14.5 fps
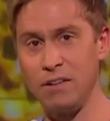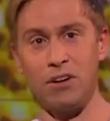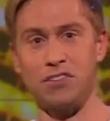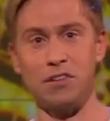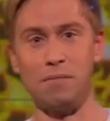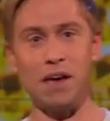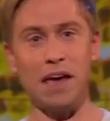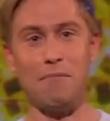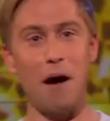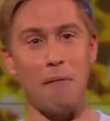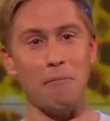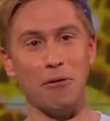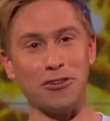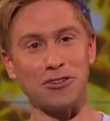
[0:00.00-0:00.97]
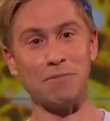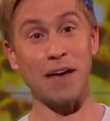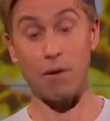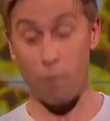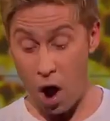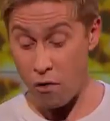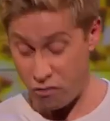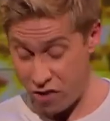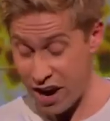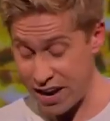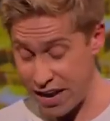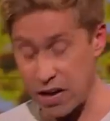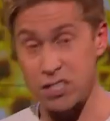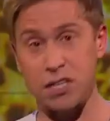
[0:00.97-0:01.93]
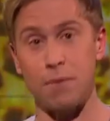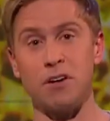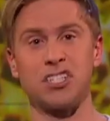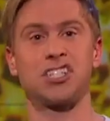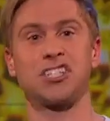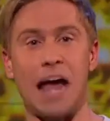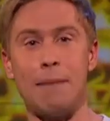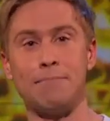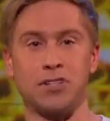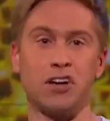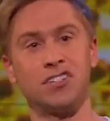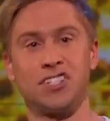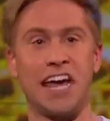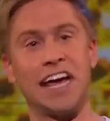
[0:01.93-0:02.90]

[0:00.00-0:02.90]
What's it mean, Mum, What's it mean? Well, really, someone stamped on